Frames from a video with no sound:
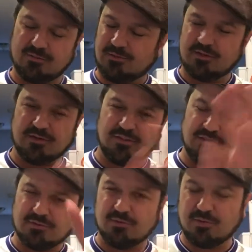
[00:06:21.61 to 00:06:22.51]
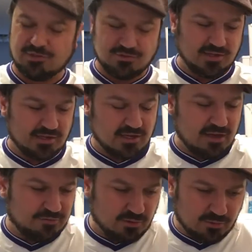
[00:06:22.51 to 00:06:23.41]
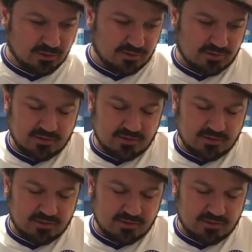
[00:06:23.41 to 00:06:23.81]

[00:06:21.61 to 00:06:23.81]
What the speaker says: not that you would want to drink any kava at work,